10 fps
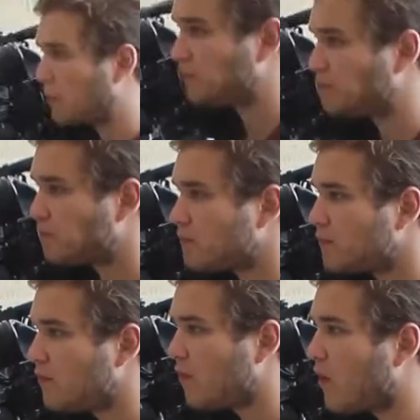I mean,
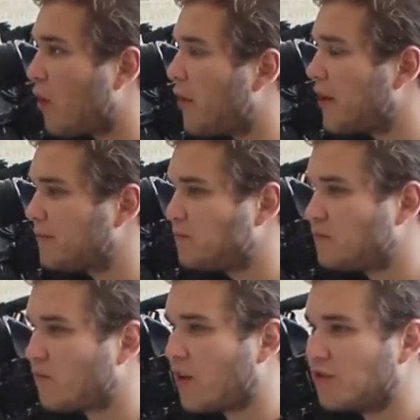even the grandmothers and
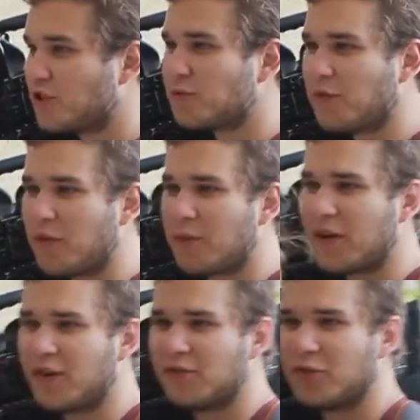cameramen were into it.